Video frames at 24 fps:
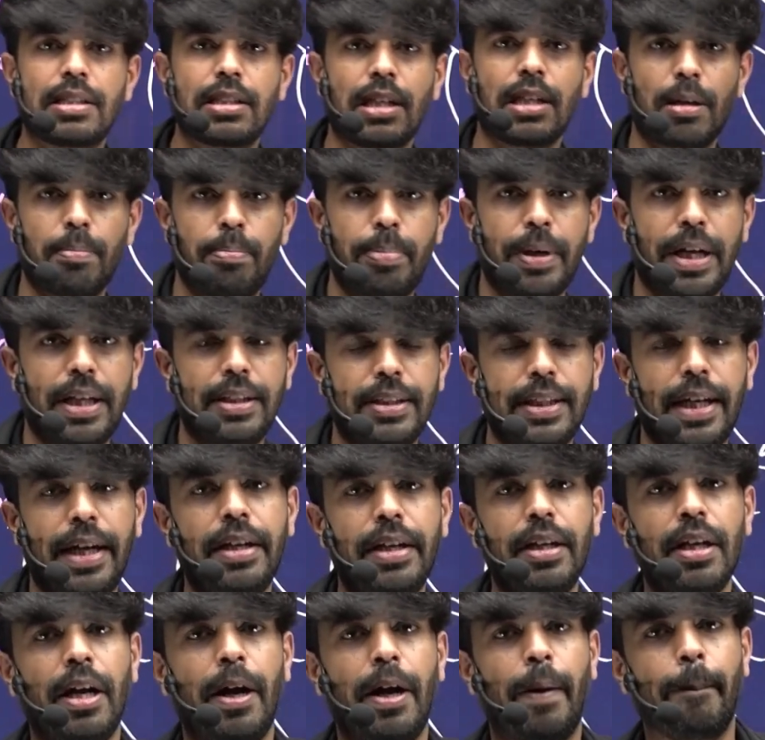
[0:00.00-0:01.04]
are present.
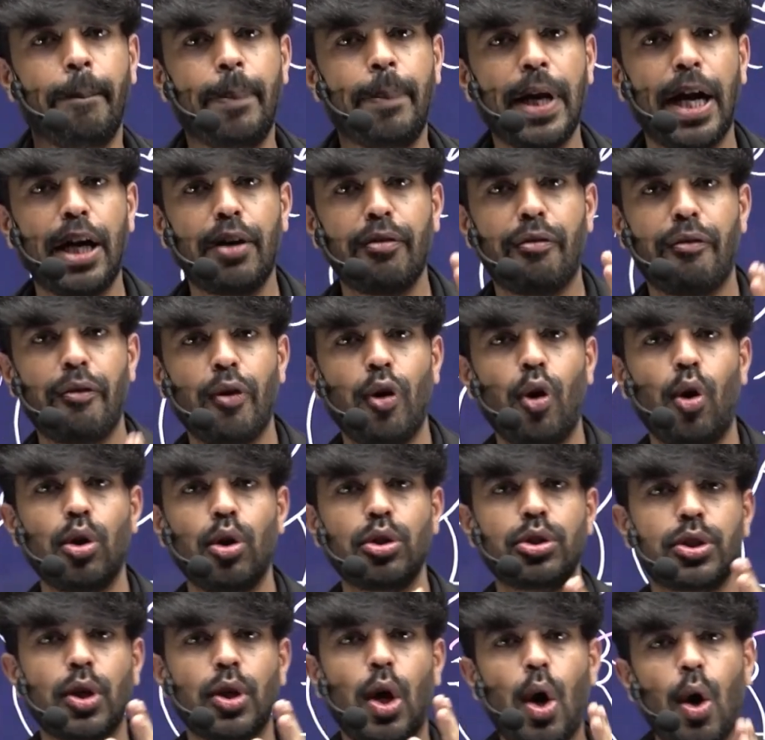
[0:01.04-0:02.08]
Blood
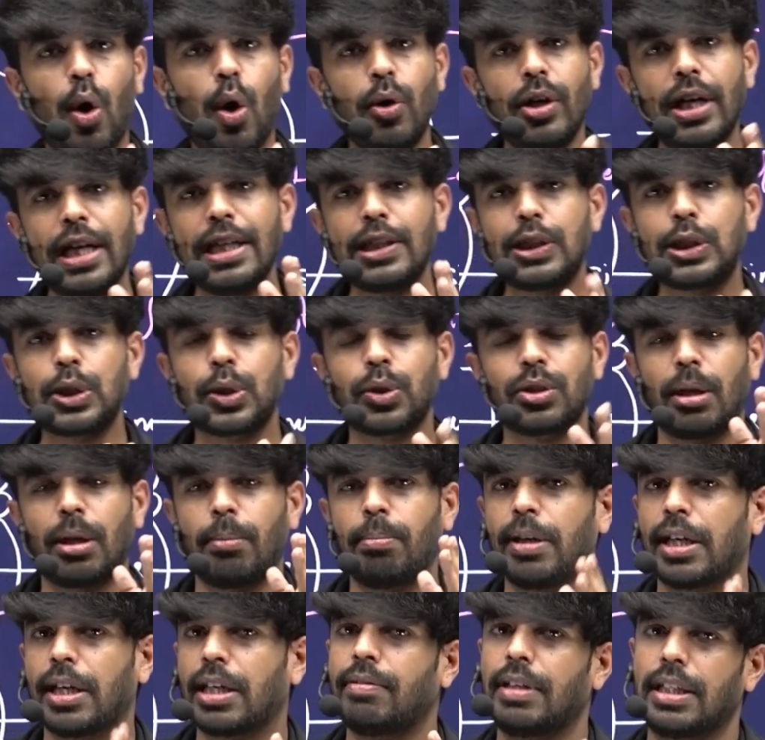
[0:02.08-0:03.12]
flows only through the
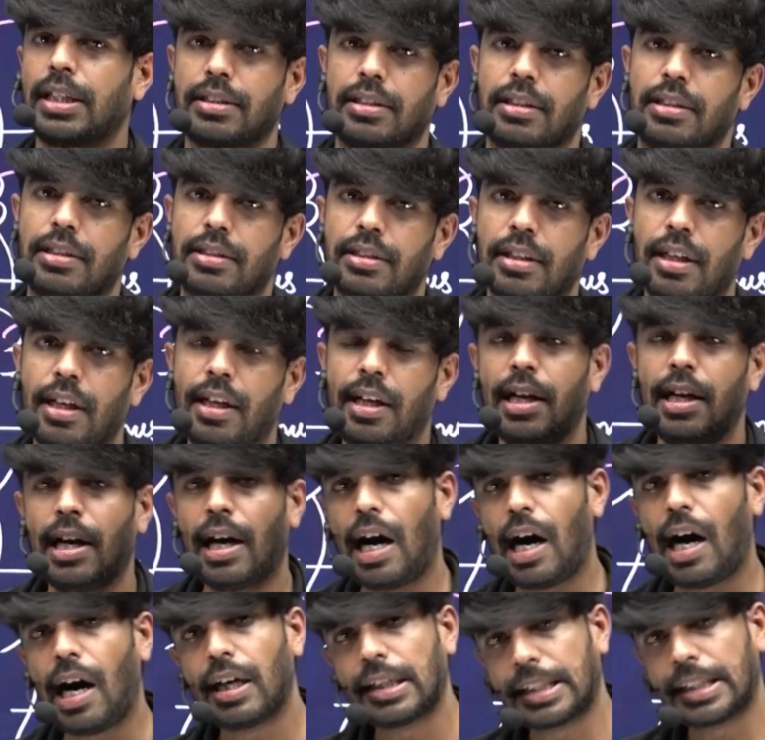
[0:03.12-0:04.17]
blood vessels.
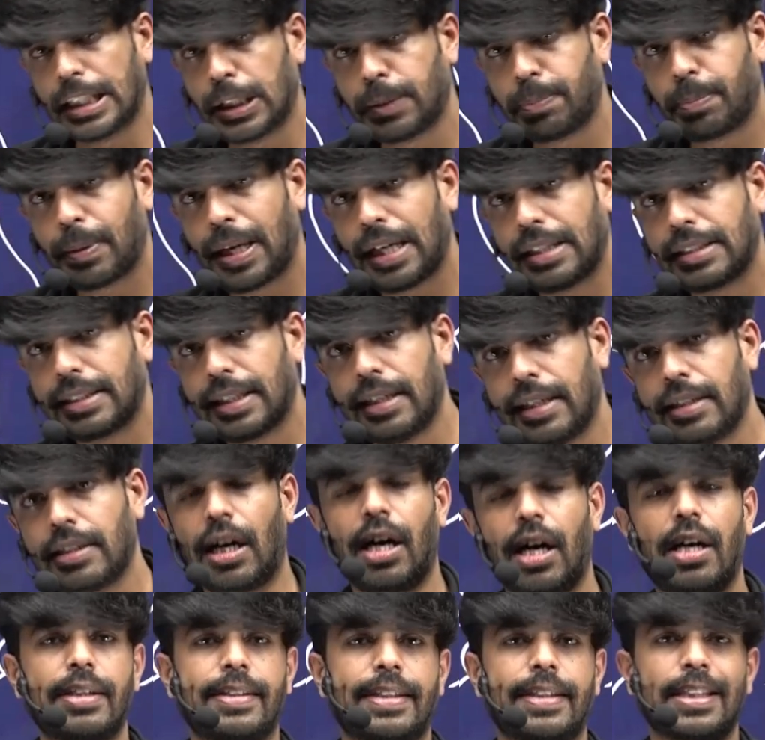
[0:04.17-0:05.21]
Heart is present.
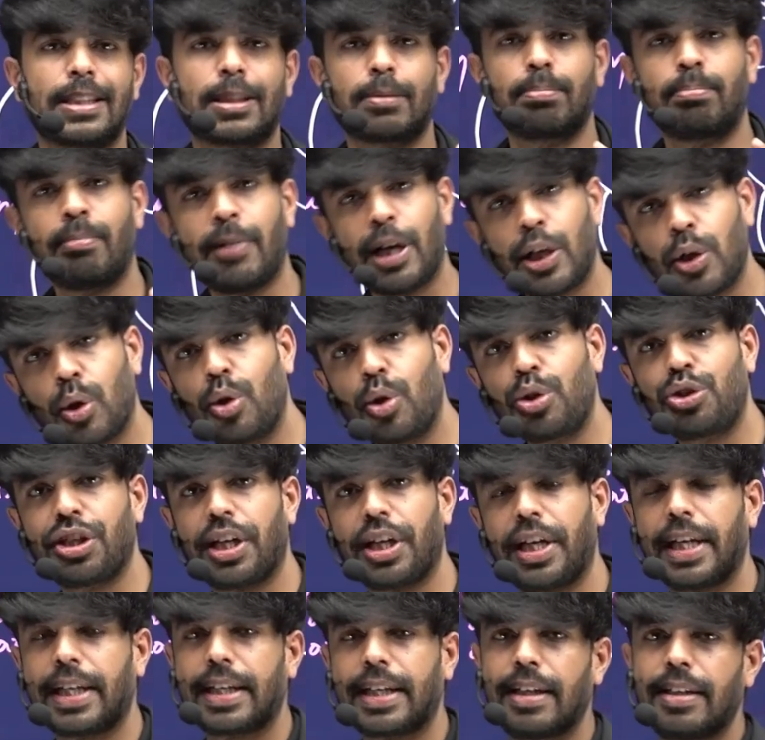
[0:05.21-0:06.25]
Heart is
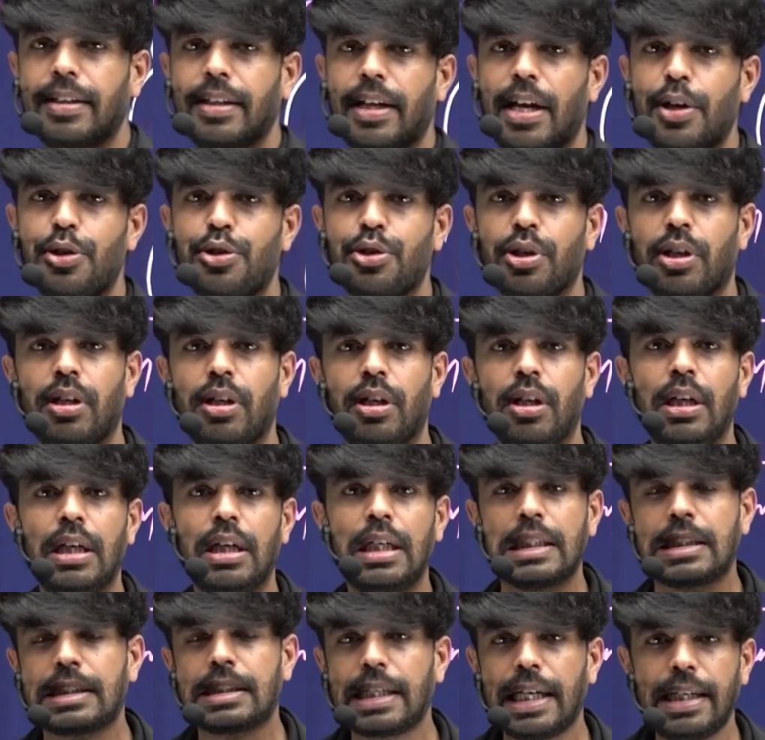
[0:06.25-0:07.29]
myogenic in nature.
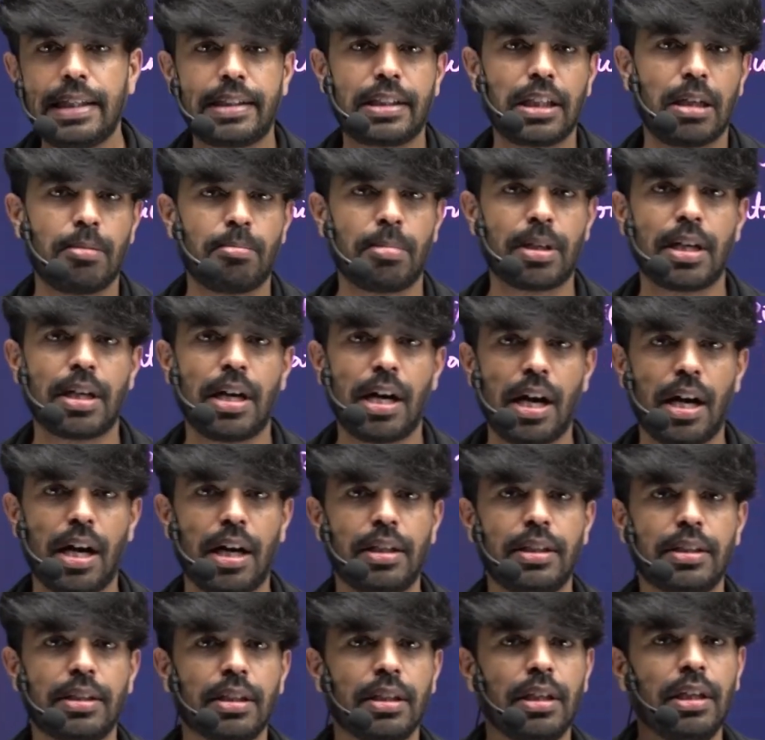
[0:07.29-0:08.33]
Three-chambered
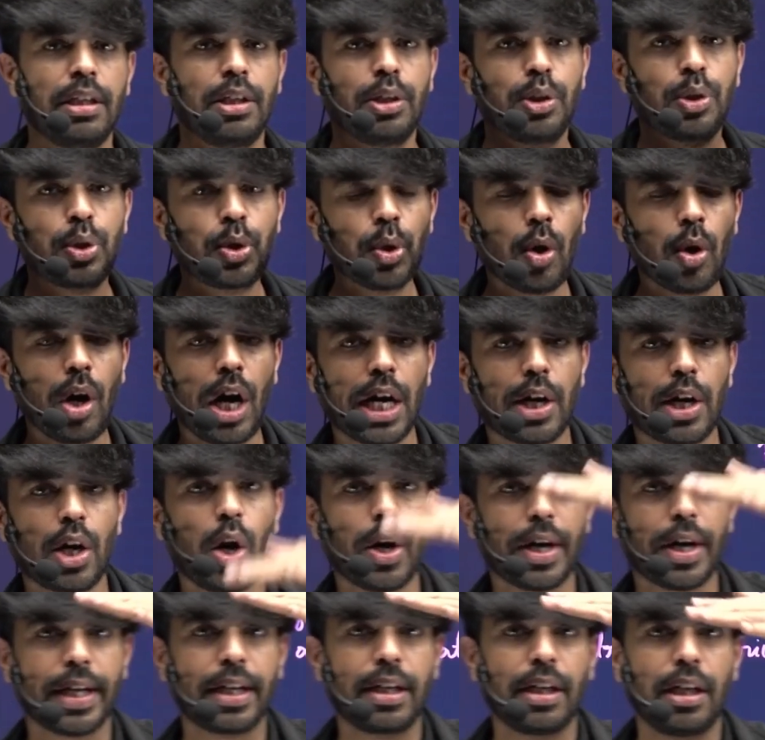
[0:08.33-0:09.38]
heart. Two are
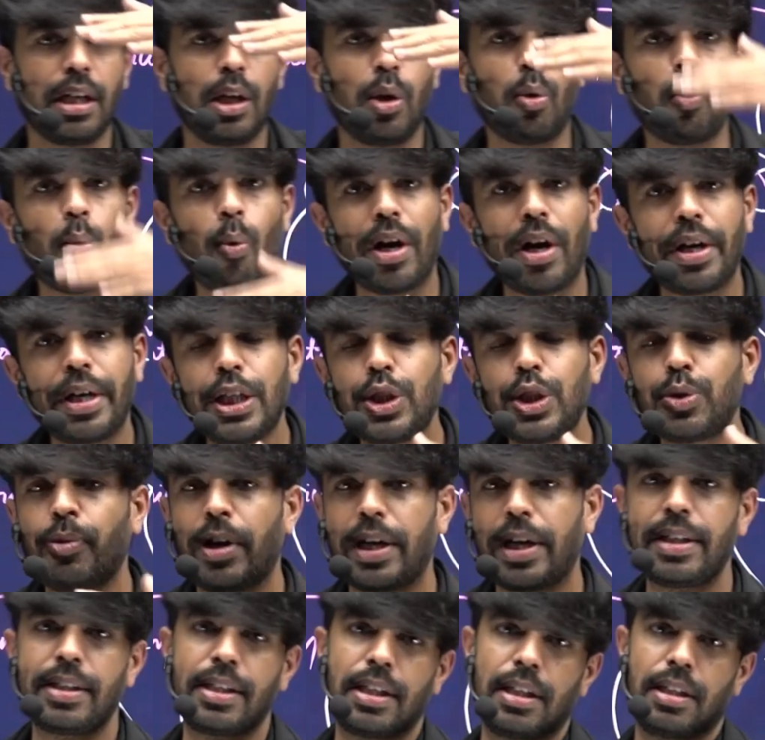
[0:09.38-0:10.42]
auricle. One is
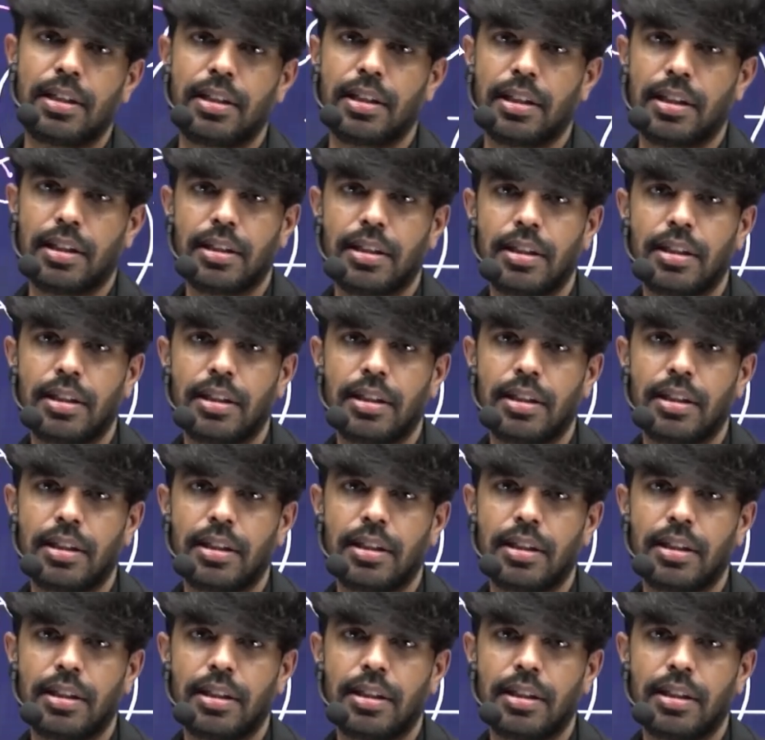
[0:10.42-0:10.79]
ventricle.